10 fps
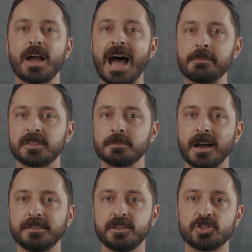
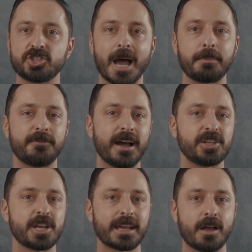optimizing your Shopify
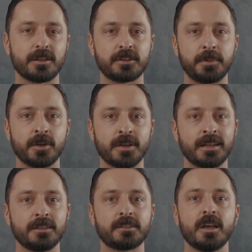checkout
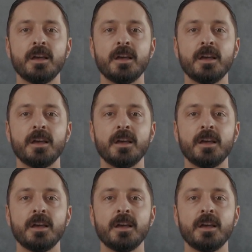experience.